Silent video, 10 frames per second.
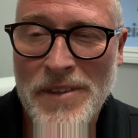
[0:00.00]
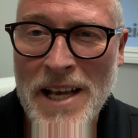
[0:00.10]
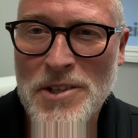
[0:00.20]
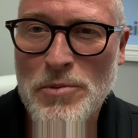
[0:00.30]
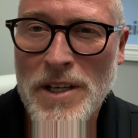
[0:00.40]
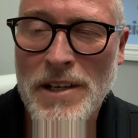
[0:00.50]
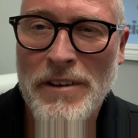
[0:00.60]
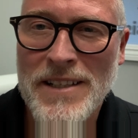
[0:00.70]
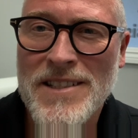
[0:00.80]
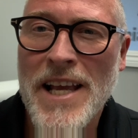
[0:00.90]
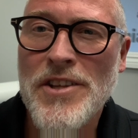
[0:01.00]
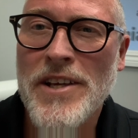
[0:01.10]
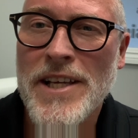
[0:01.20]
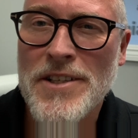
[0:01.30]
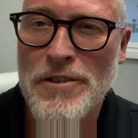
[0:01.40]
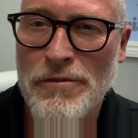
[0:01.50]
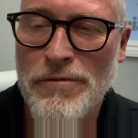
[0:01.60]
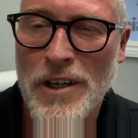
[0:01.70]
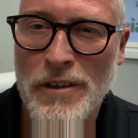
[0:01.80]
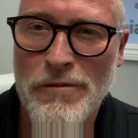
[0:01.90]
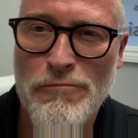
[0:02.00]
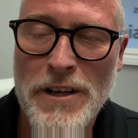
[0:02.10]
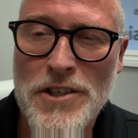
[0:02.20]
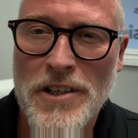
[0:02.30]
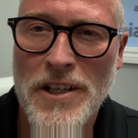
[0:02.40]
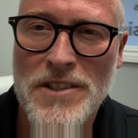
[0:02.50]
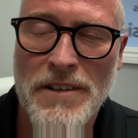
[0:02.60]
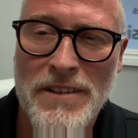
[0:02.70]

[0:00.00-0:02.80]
That's where they've had 10 years of research.